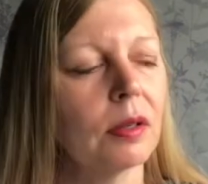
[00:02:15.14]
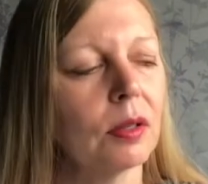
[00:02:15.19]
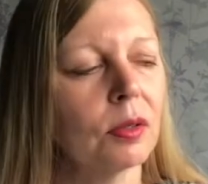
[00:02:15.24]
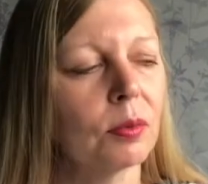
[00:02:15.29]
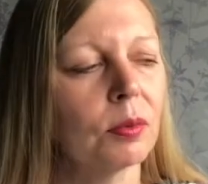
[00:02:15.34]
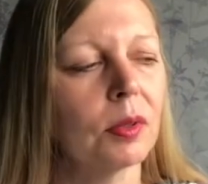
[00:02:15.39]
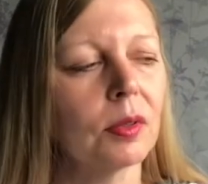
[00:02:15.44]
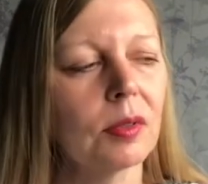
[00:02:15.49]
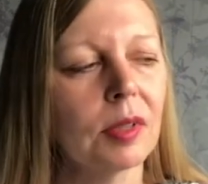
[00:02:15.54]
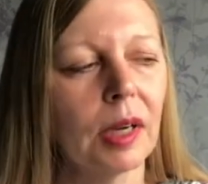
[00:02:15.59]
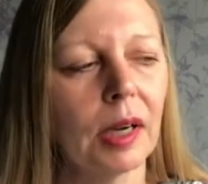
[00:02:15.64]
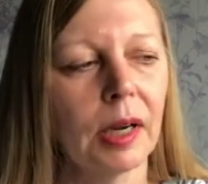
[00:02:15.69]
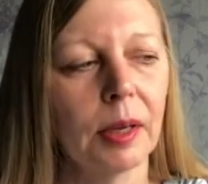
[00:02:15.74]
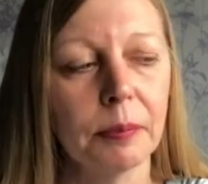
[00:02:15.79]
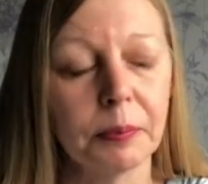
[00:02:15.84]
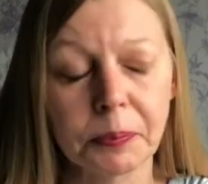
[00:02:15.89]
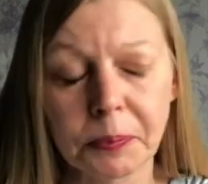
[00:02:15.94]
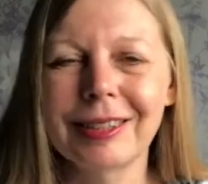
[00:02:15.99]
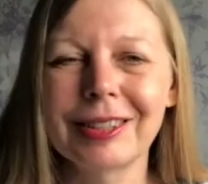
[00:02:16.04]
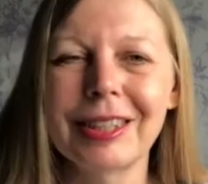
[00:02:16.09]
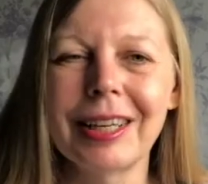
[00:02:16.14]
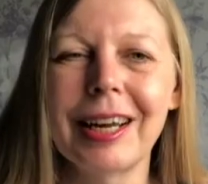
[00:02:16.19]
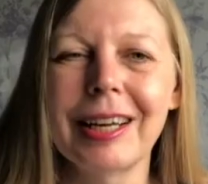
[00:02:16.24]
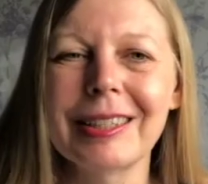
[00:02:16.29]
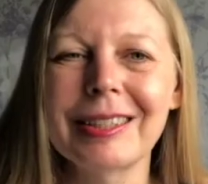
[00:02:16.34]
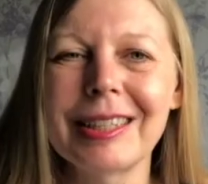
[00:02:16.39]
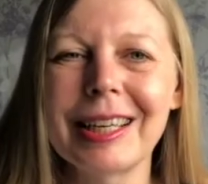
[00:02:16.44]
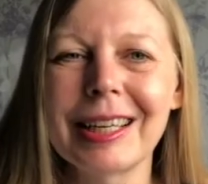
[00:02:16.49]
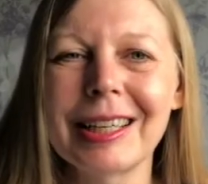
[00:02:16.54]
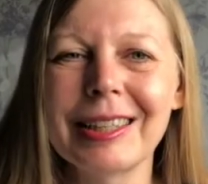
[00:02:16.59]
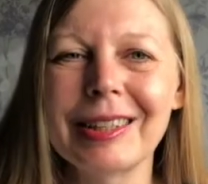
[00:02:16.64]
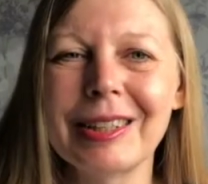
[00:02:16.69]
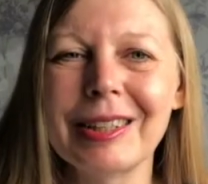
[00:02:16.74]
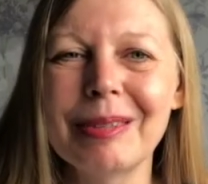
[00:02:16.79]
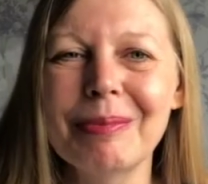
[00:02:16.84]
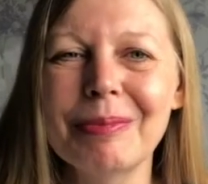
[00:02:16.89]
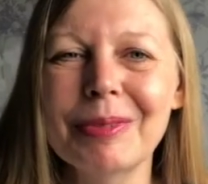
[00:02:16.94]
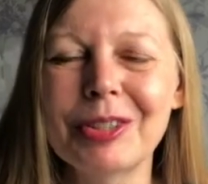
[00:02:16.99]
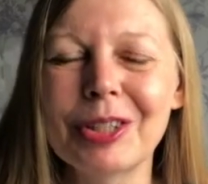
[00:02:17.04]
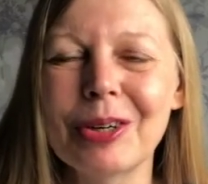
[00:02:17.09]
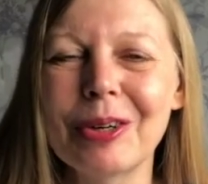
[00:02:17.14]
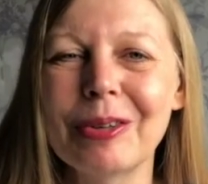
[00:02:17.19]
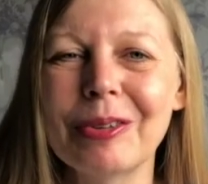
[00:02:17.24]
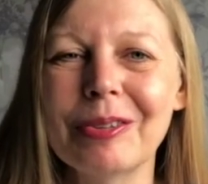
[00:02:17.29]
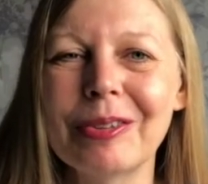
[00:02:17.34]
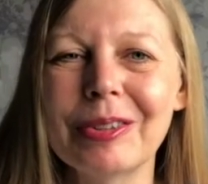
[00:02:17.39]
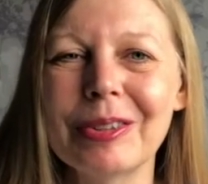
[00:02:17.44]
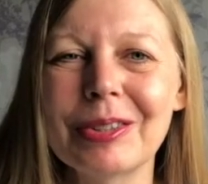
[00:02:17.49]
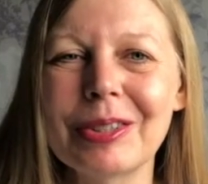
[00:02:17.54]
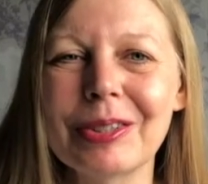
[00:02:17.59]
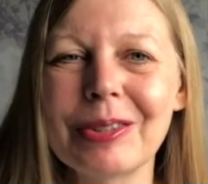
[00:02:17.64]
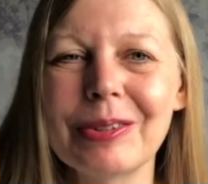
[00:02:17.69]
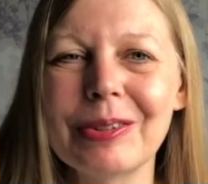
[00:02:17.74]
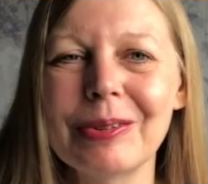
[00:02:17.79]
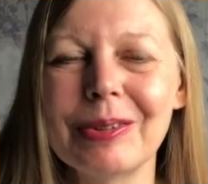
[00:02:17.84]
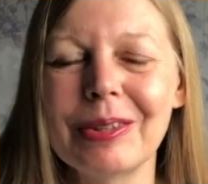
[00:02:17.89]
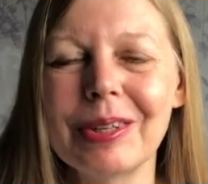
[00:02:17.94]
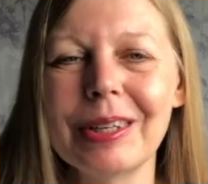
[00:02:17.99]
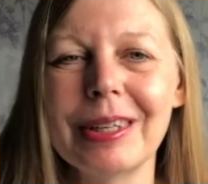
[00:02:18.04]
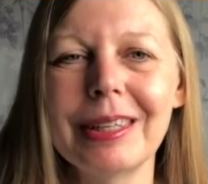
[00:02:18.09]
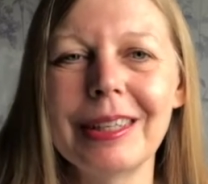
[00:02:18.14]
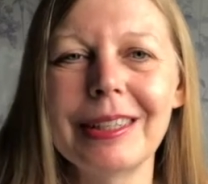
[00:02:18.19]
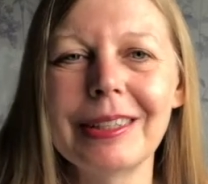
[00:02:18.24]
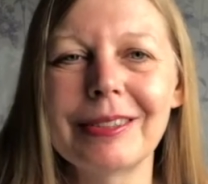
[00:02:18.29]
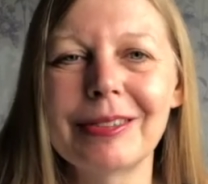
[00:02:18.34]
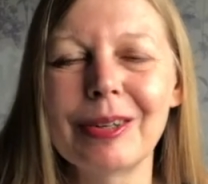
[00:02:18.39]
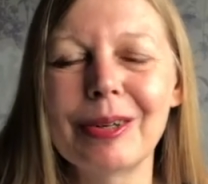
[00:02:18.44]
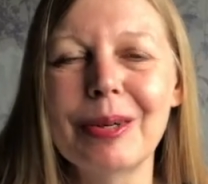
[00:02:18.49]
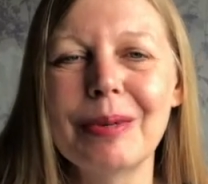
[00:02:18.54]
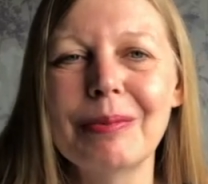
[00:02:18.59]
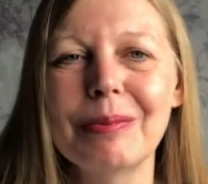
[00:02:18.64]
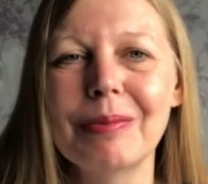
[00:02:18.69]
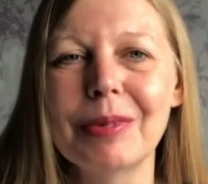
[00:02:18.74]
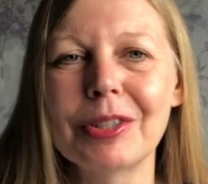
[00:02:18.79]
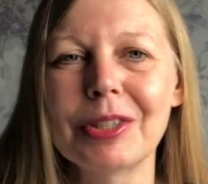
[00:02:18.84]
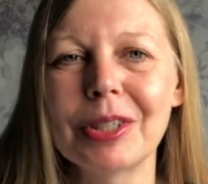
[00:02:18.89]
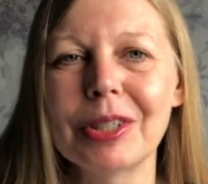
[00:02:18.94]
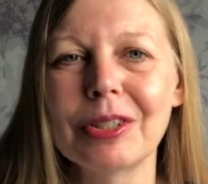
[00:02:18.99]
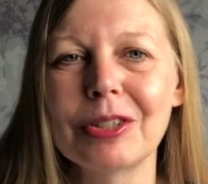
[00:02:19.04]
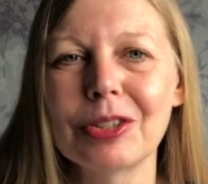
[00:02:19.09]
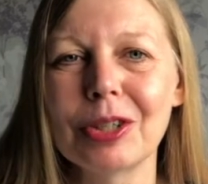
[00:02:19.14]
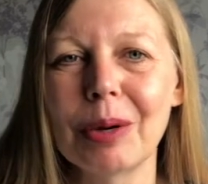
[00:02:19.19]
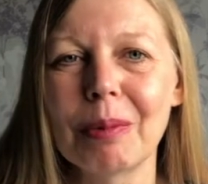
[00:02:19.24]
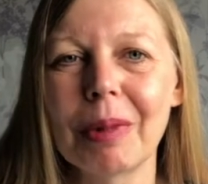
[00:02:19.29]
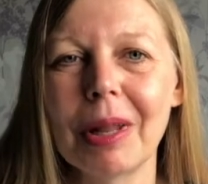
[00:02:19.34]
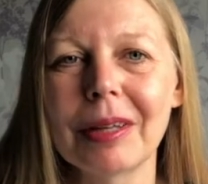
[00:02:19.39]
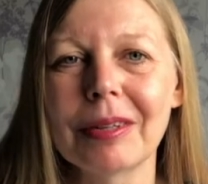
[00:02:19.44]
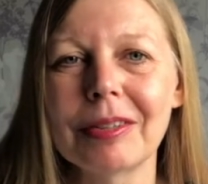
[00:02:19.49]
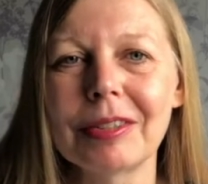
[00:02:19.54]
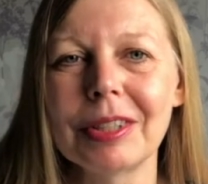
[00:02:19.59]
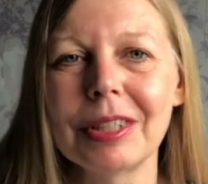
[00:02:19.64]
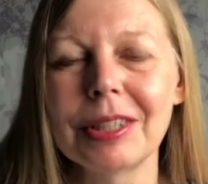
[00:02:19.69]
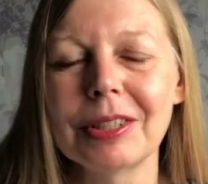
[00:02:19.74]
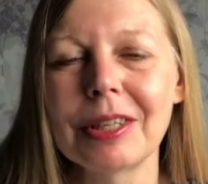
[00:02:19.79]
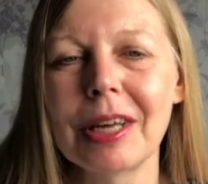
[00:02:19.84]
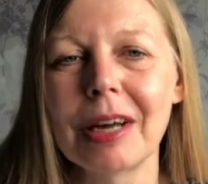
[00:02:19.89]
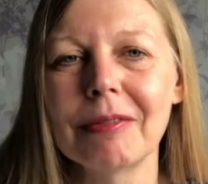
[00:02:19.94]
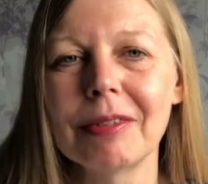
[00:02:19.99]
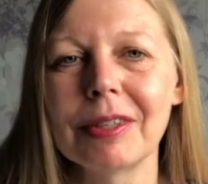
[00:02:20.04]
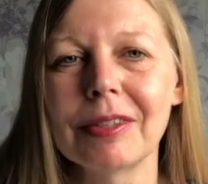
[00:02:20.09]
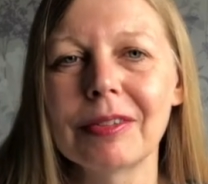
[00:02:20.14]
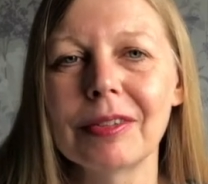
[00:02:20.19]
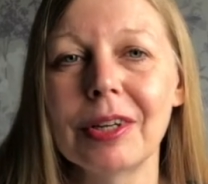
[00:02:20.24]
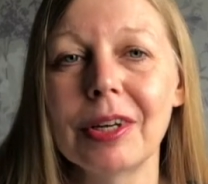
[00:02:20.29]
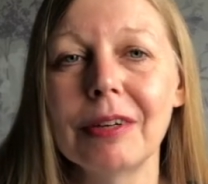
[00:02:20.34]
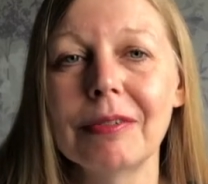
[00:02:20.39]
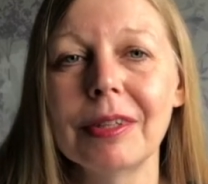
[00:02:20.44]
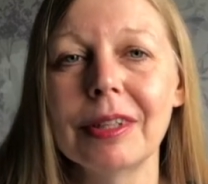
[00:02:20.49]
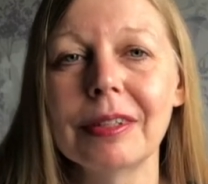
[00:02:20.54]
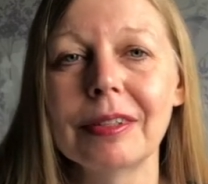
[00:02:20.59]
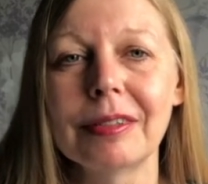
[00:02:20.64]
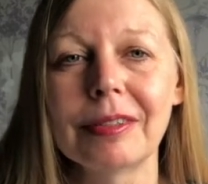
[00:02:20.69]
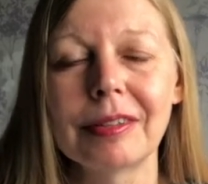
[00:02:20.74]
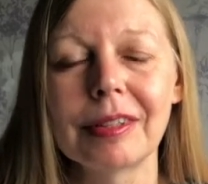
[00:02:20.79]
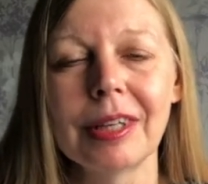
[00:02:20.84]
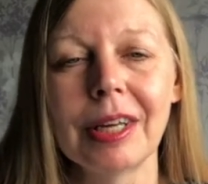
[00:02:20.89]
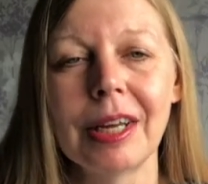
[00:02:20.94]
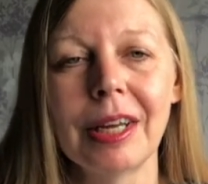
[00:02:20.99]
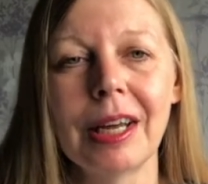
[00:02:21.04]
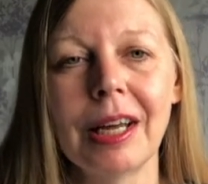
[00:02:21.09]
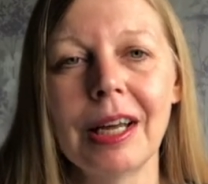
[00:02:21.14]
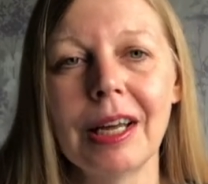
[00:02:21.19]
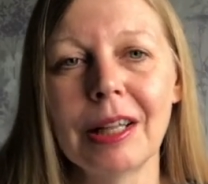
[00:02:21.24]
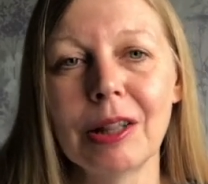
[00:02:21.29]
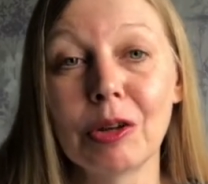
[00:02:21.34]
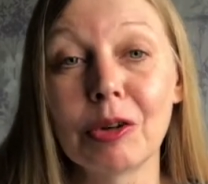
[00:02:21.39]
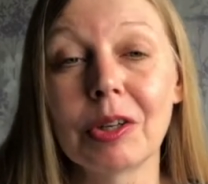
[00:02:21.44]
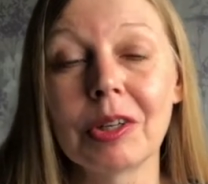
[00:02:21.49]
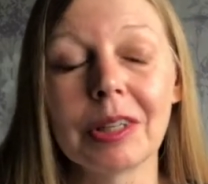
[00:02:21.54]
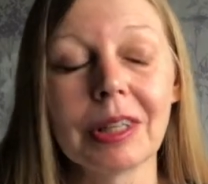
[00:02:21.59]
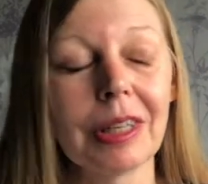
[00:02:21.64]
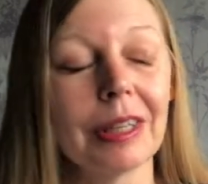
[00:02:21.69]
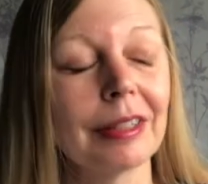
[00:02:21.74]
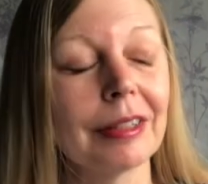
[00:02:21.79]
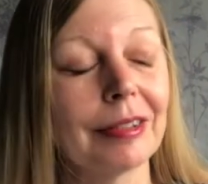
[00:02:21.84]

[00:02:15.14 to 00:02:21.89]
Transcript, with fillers: Christmas time. I'd, I'd taken the Jones into the sewing machine shop last year to have it serviced, luckily.